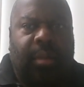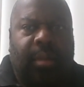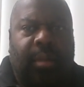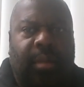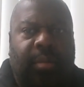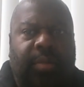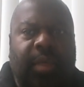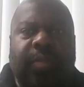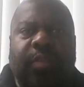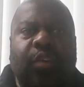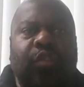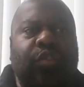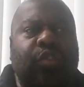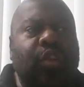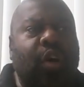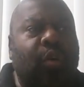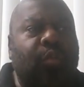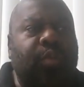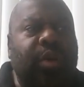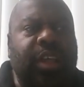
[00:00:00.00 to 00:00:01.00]
then there's
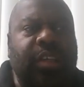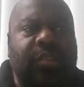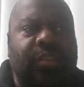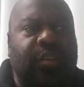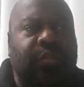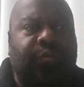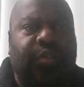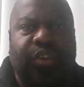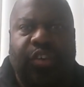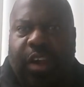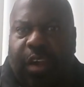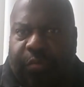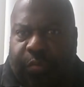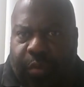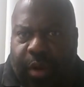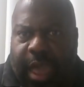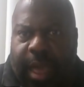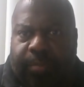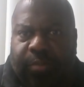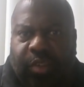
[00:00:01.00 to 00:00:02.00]
no reason for
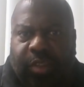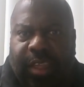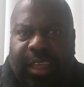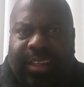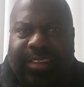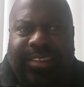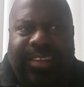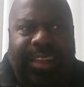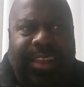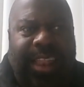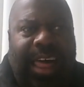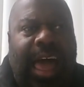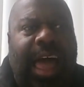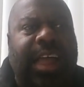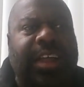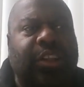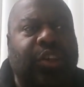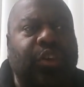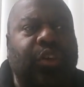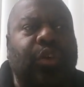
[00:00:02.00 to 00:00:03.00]
Jeffrey Epstein to lie
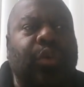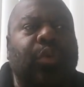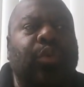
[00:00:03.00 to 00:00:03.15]
to you.